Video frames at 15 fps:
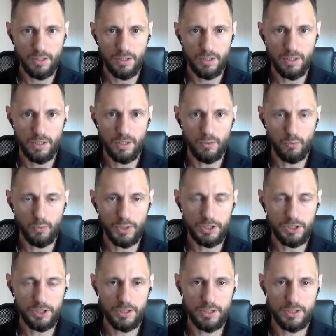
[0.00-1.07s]

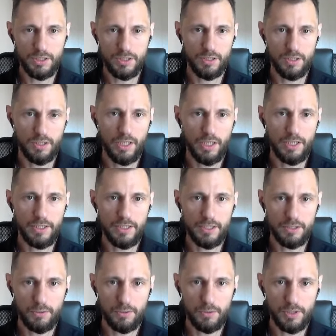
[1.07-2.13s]
which is, I
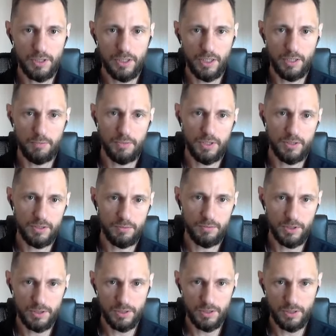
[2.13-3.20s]
guess, okay, because I'm
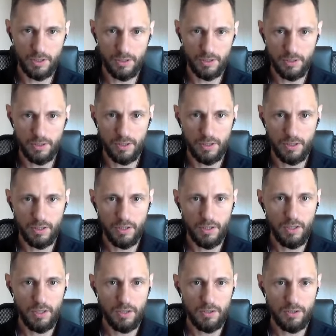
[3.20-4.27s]
just gonna
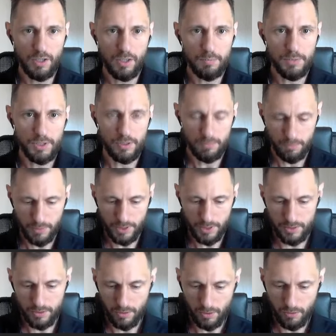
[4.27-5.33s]
copy and
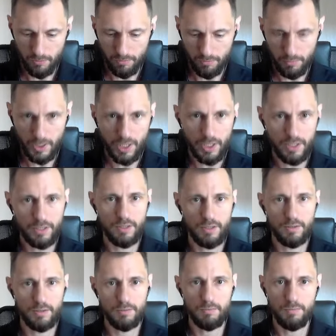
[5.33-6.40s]
paste all of my
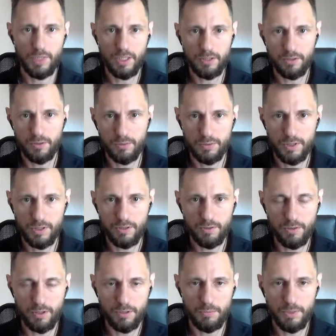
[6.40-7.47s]
macros in a
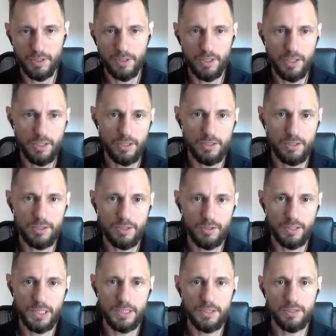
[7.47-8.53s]
little bit later. It's a good
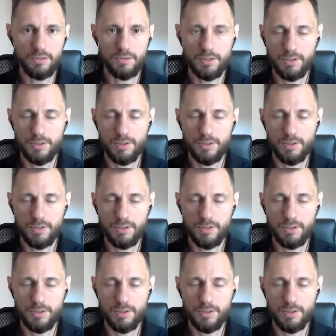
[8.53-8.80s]
idea to